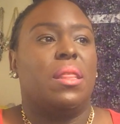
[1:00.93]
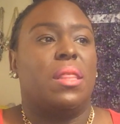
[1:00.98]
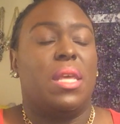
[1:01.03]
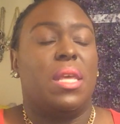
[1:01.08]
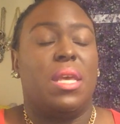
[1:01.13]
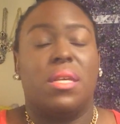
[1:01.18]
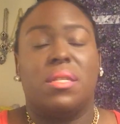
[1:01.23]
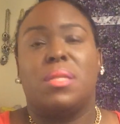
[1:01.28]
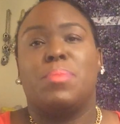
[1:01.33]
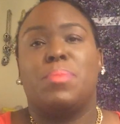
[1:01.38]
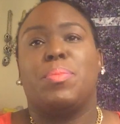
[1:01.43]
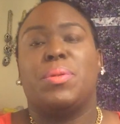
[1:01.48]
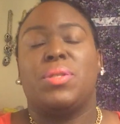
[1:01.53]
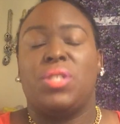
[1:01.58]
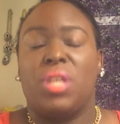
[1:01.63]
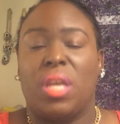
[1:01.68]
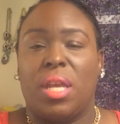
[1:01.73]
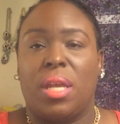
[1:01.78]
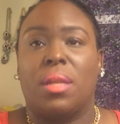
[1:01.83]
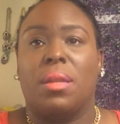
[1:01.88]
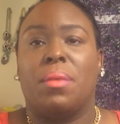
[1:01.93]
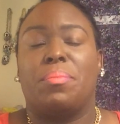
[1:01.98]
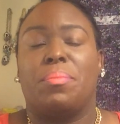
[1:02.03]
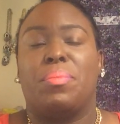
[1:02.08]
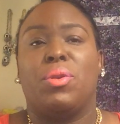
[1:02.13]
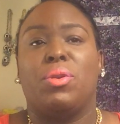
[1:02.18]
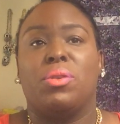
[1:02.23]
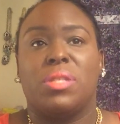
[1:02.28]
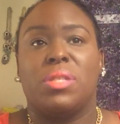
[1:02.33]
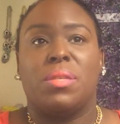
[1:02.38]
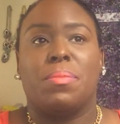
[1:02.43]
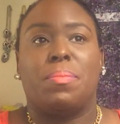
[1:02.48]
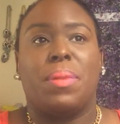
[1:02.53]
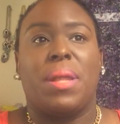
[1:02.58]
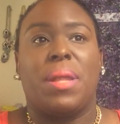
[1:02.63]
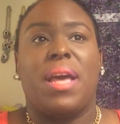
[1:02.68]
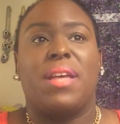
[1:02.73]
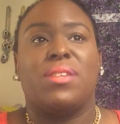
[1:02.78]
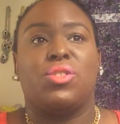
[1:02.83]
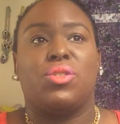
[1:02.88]
This particular beauty
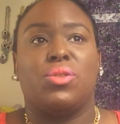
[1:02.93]
supply